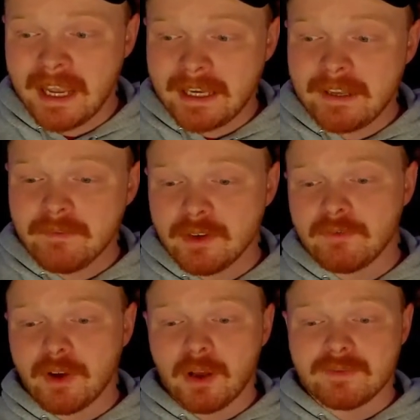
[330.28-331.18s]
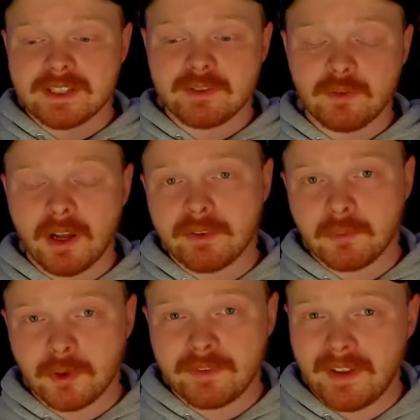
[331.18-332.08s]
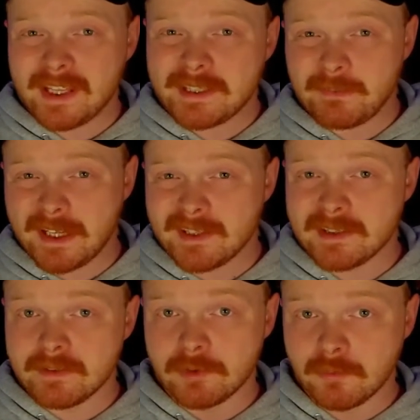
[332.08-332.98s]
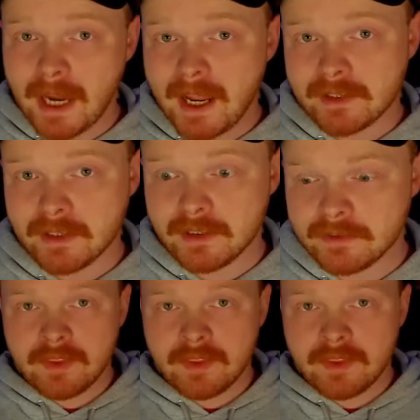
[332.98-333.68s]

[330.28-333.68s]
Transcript: and even evolves into other more advanced species of arachnid.